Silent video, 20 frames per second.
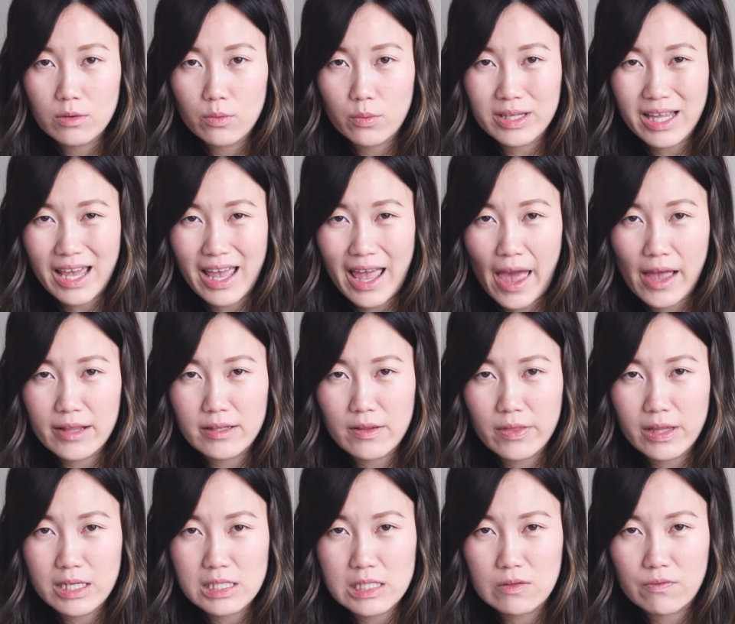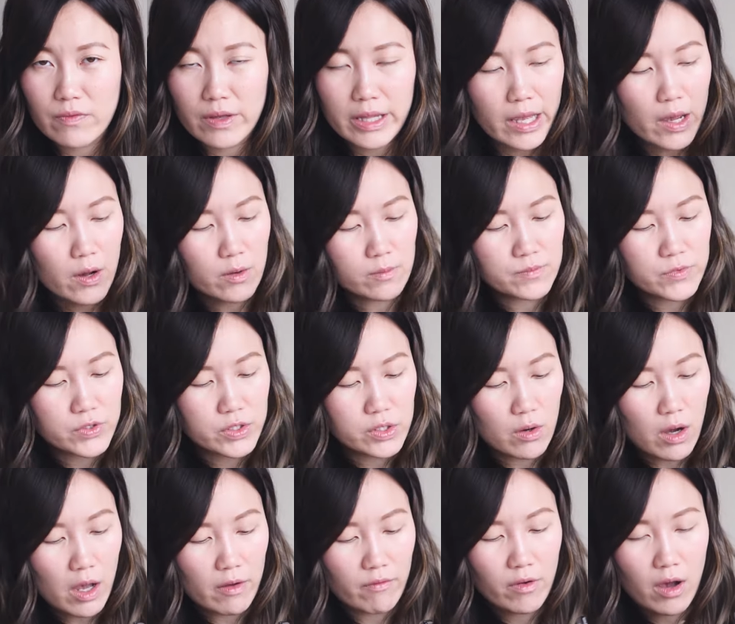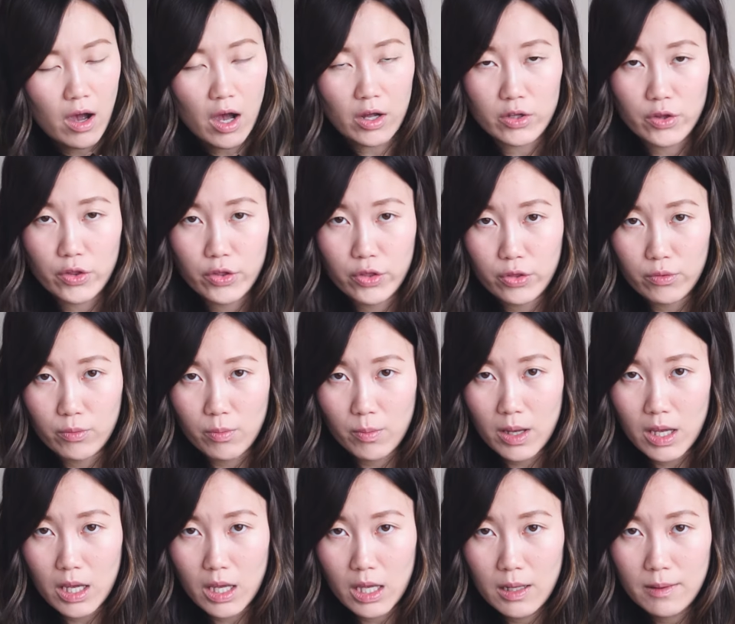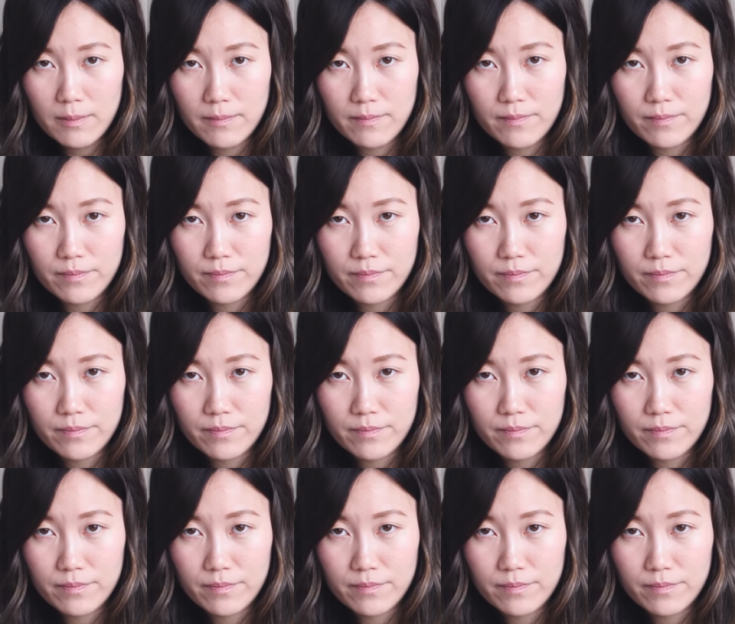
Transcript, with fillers: when I edit this video so I've got three